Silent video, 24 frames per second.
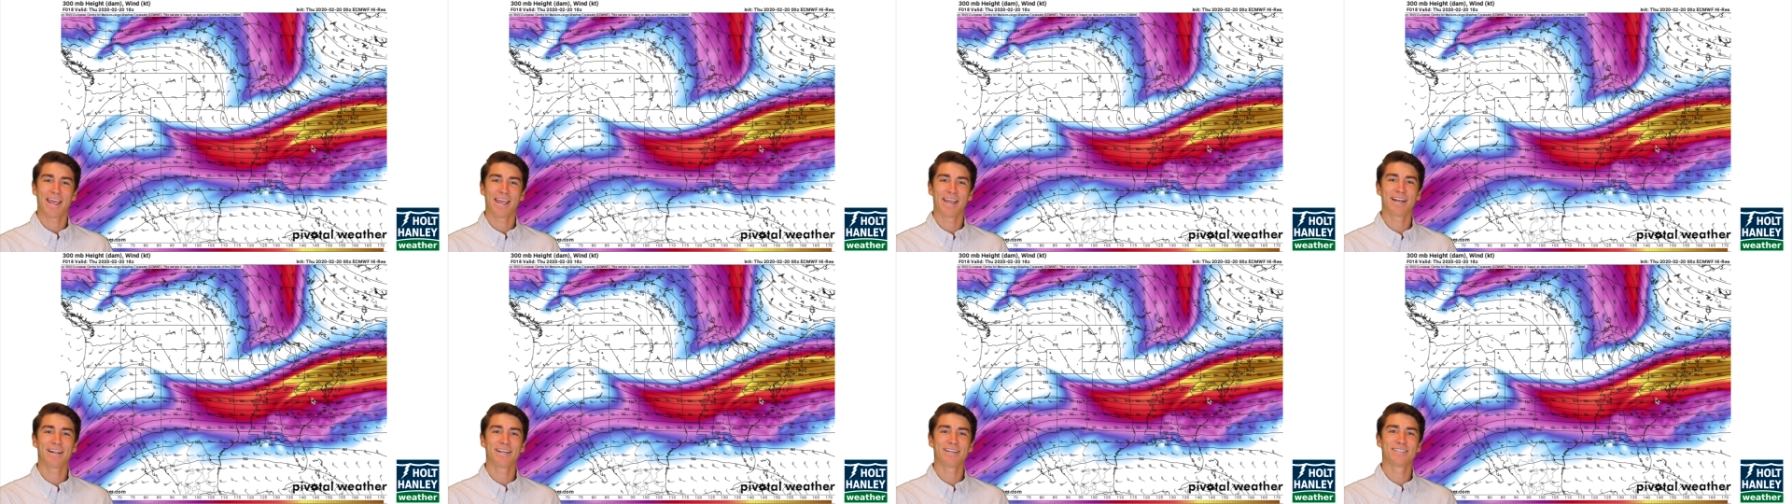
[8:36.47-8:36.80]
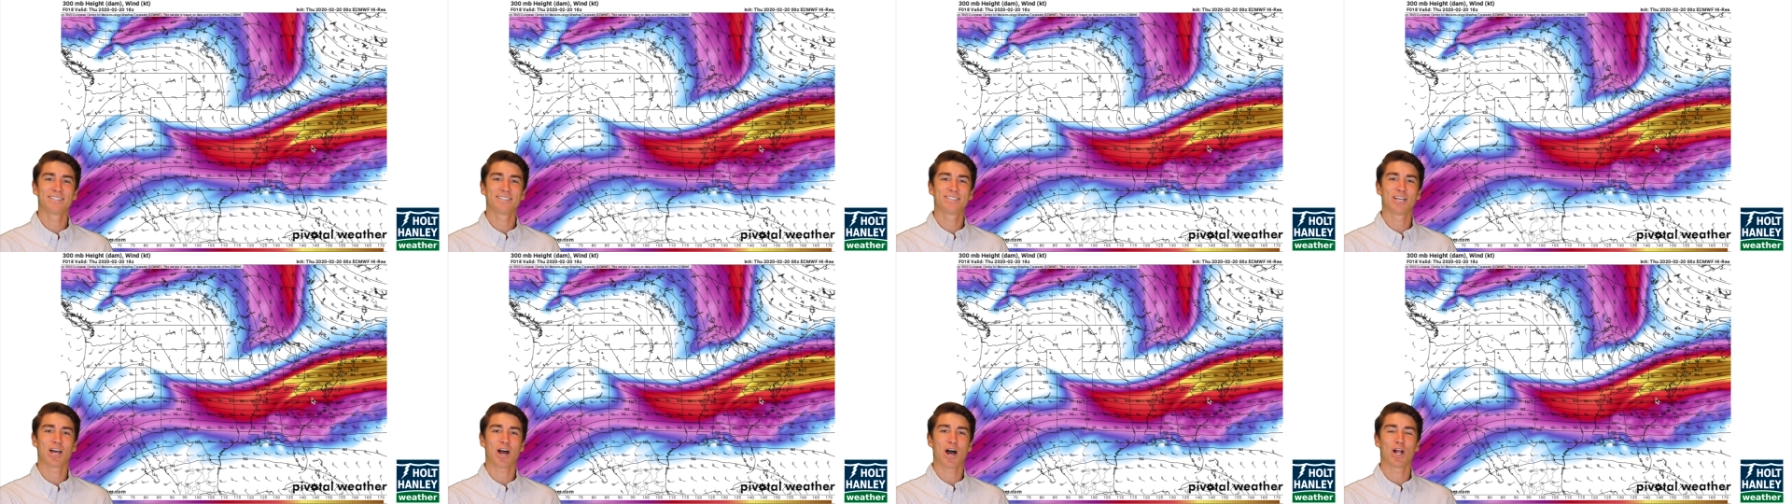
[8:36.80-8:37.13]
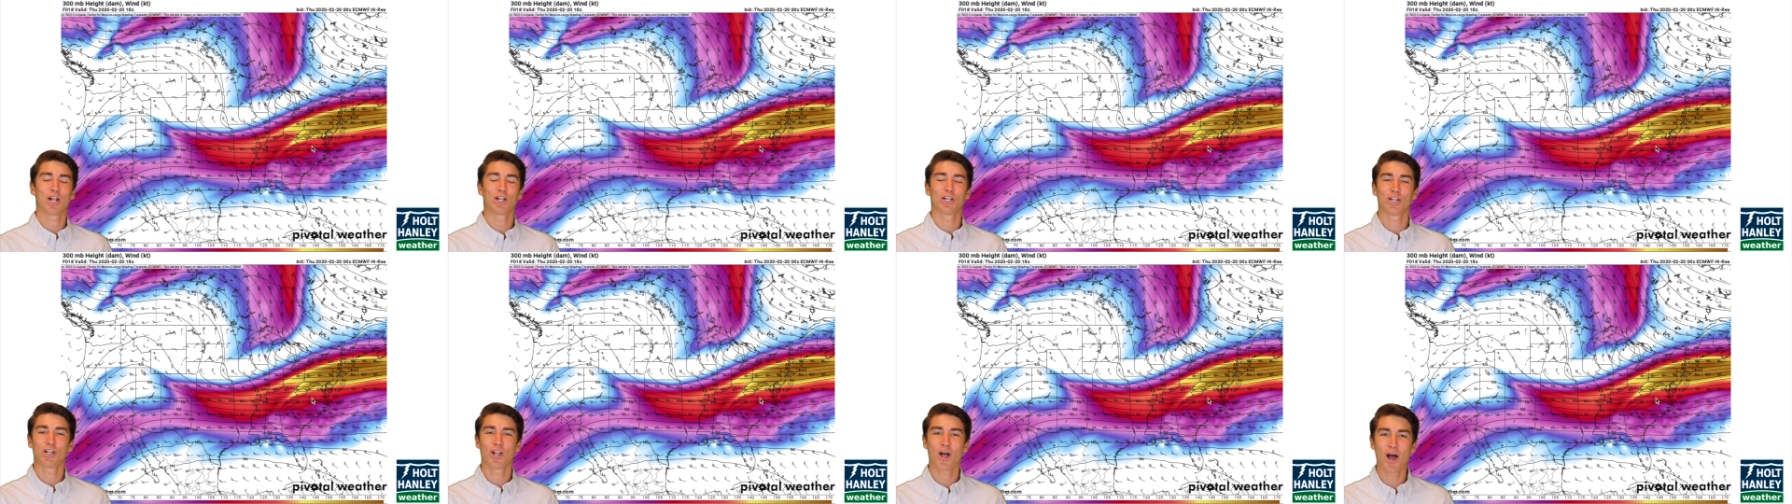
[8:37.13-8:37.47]
It is
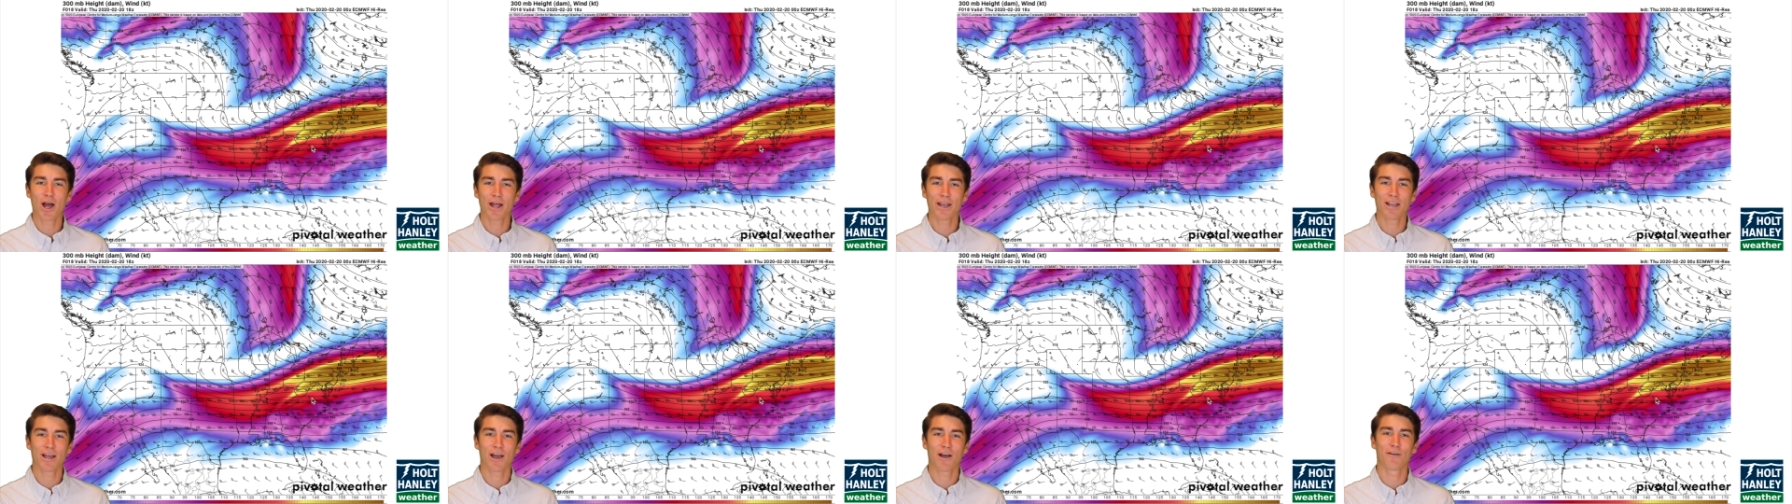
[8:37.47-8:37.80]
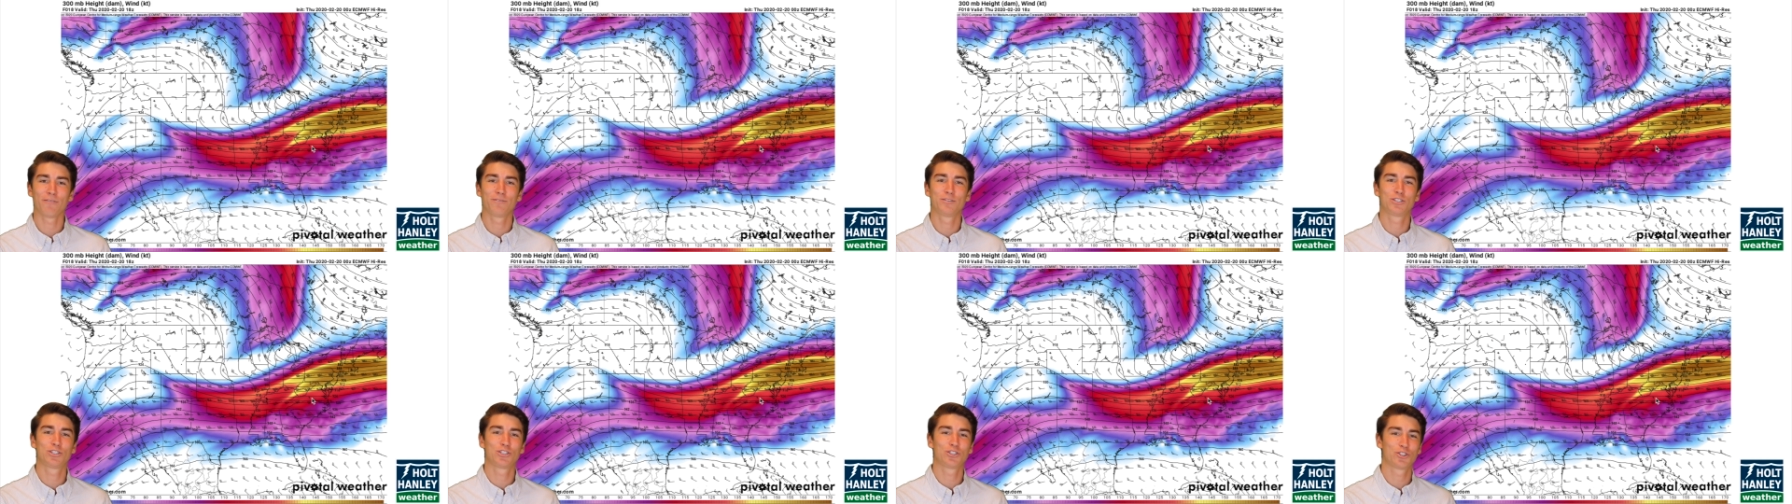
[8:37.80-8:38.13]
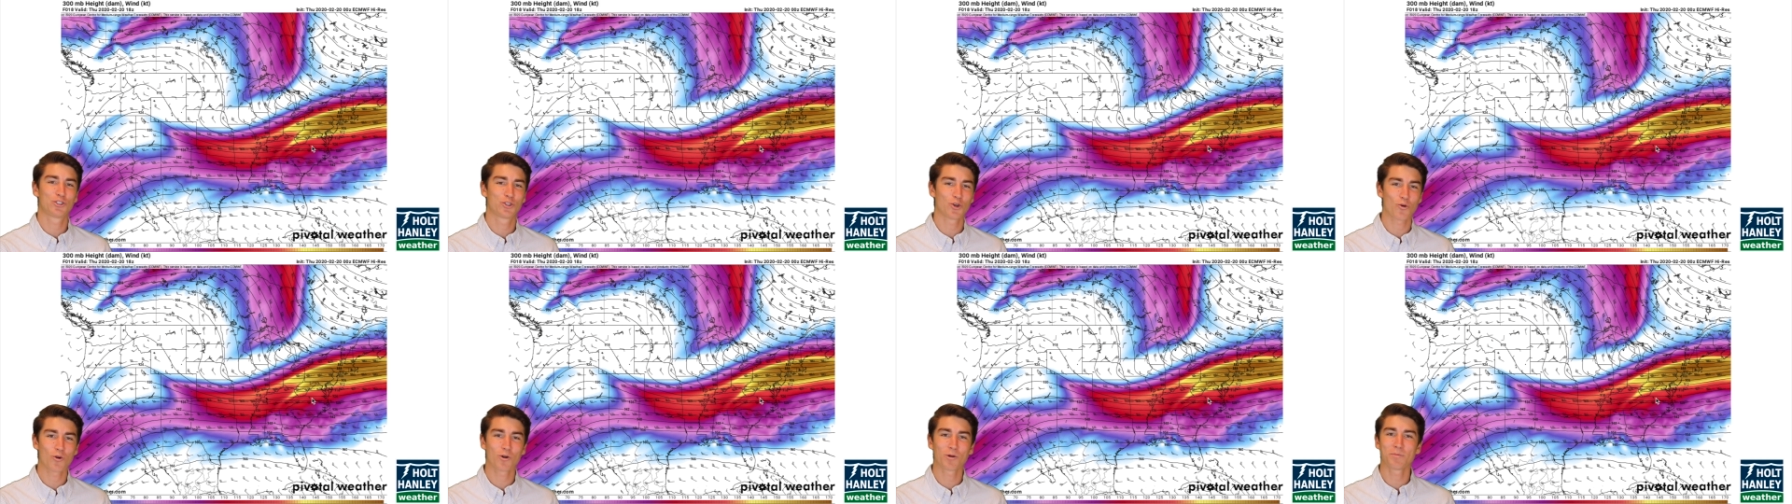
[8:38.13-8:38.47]
a lot of
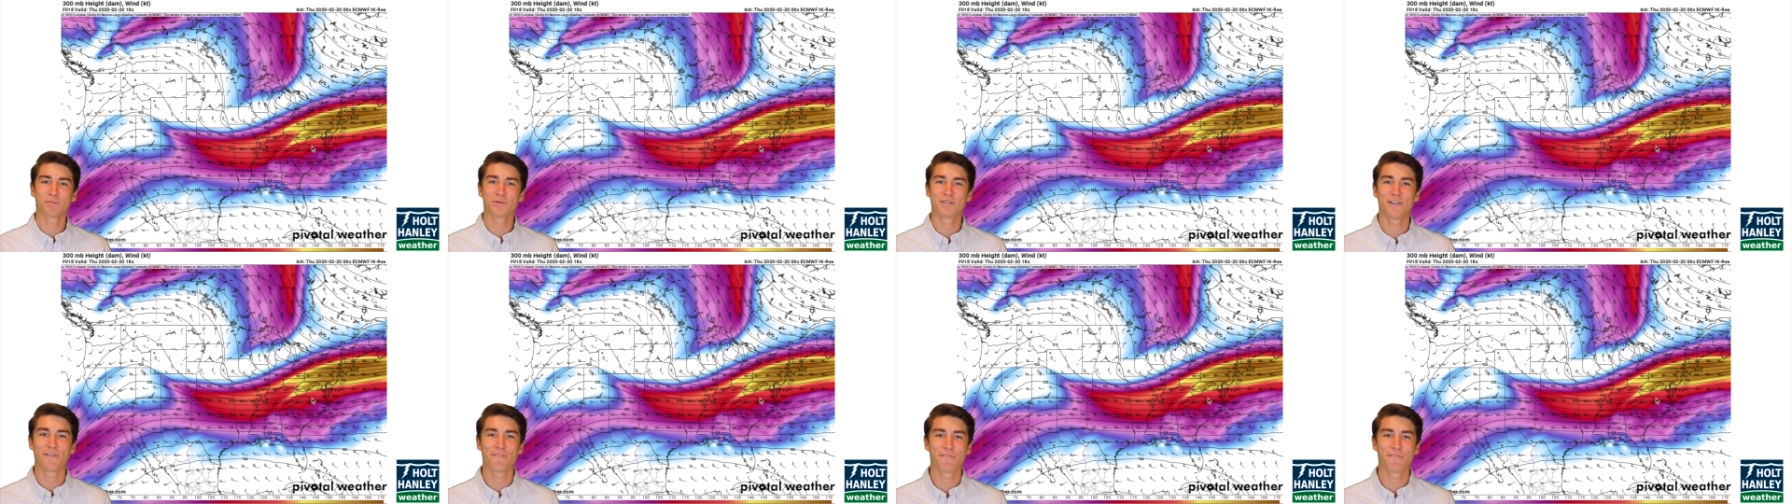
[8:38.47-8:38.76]
storm